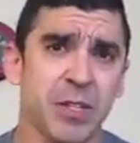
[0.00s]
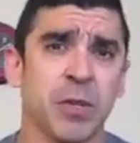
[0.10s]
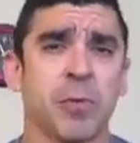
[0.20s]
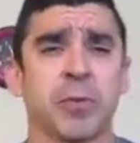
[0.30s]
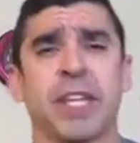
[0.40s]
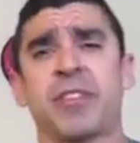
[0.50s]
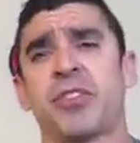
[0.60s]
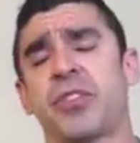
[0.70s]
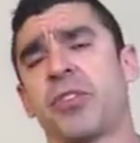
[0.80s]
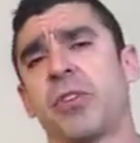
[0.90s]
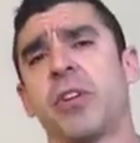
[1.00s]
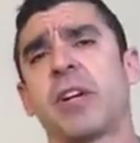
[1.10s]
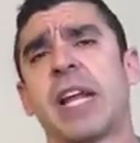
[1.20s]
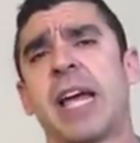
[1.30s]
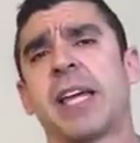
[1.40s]
routines should
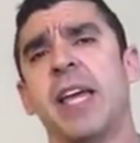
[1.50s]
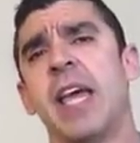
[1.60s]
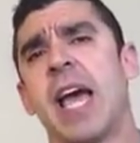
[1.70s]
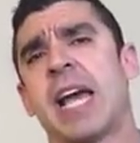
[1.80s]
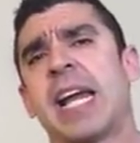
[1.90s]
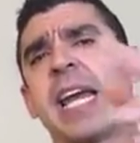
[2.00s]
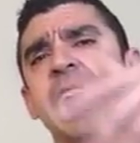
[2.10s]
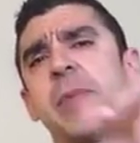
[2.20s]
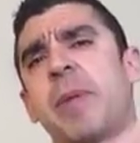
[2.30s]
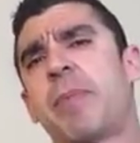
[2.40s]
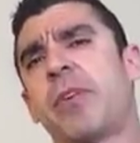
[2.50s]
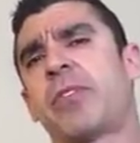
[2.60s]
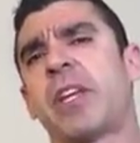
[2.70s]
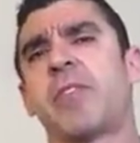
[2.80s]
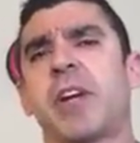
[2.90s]
look like. And again, I'll be
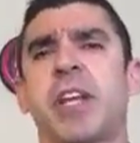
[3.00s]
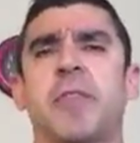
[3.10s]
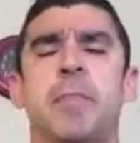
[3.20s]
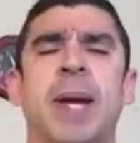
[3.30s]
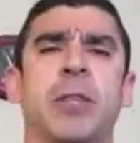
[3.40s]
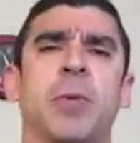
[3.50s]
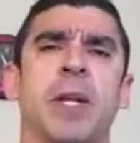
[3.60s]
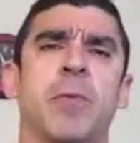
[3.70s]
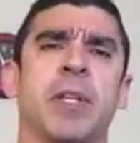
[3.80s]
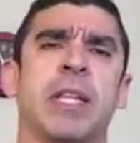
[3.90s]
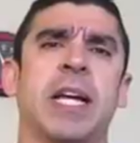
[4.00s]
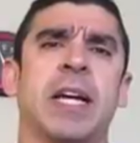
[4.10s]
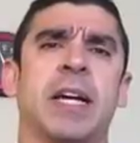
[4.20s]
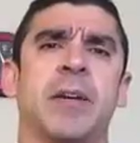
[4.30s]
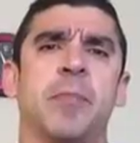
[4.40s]
posting over here my
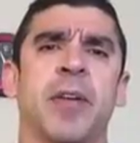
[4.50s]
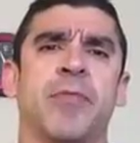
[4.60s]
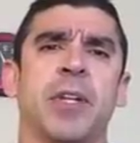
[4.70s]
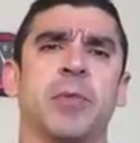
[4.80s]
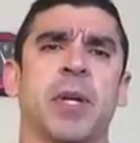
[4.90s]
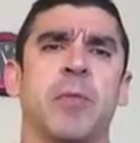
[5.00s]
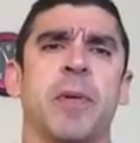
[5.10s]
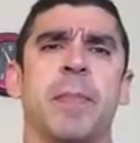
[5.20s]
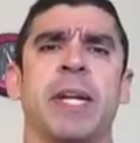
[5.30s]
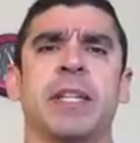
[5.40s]
my free 21